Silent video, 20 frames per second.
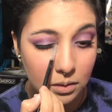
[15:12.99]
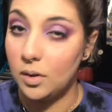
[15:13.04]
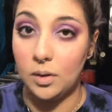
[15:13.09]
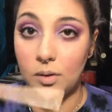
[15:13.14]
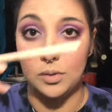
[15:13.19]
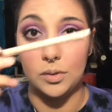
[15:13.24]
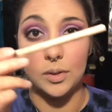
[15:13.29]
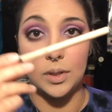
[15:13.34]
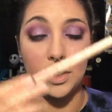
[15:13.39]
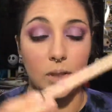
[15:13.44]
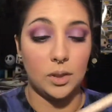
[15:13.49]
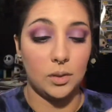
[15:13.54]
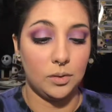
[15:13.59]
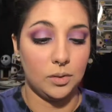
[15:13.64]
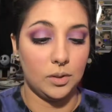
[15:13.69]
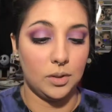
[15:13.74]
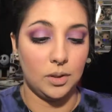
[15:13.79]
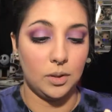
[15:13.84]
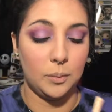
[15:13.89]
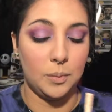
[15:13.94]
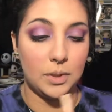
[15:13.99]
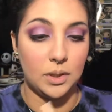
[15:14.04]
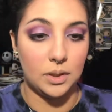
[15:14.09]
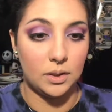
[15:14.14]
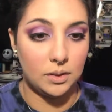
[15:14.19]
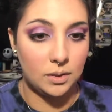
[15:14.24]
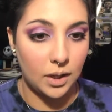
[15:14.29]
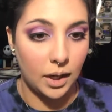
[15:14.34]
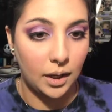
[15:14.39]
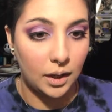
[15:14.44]
Also gonna use a little bit of
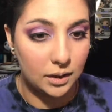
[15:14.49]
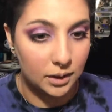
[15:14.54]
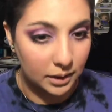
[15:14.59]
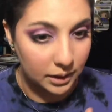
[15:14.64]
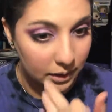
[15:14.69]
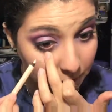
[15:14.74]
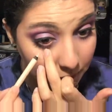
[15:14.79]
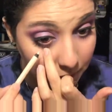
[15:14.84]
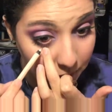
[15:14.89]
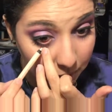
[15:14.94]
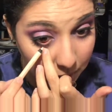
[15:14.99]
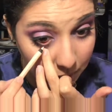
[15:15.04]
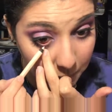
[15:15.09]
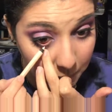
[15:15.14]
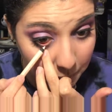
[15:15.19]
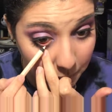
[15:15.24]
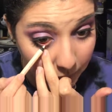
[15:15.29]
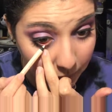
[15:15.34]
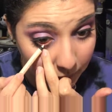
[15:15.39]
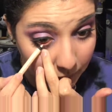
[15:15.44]
this guy on the inner rim of my